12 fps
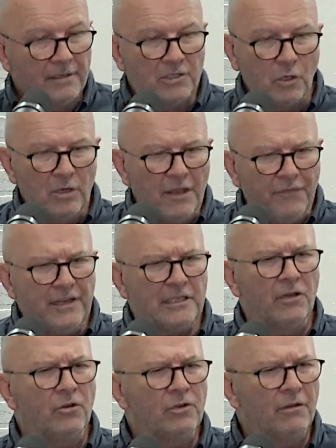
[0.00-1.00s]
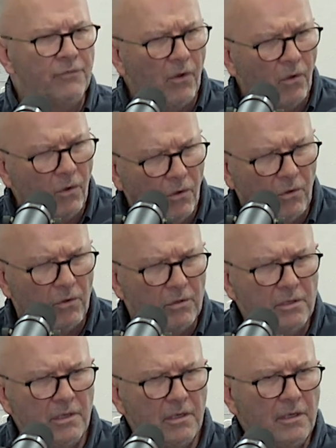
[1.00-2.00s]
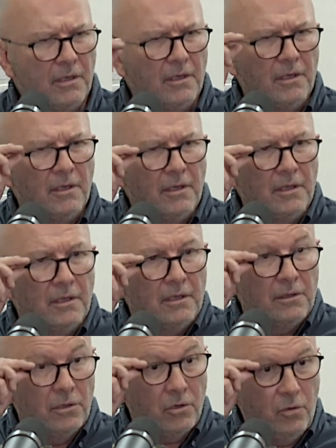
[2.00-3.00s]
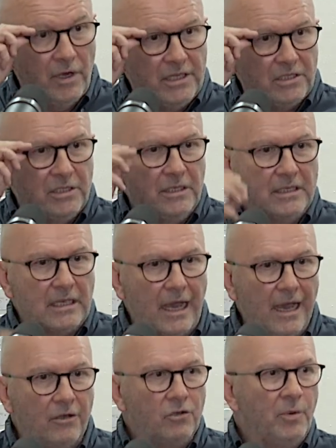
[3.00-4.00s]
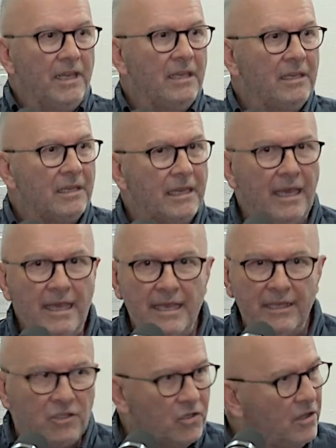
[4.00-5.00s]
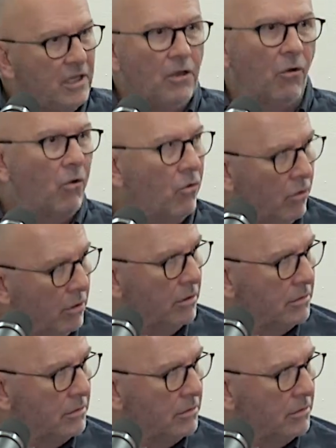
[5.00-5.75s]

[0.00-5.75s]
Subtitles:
And so if he's Lord of all, the question is, how do we engage the all?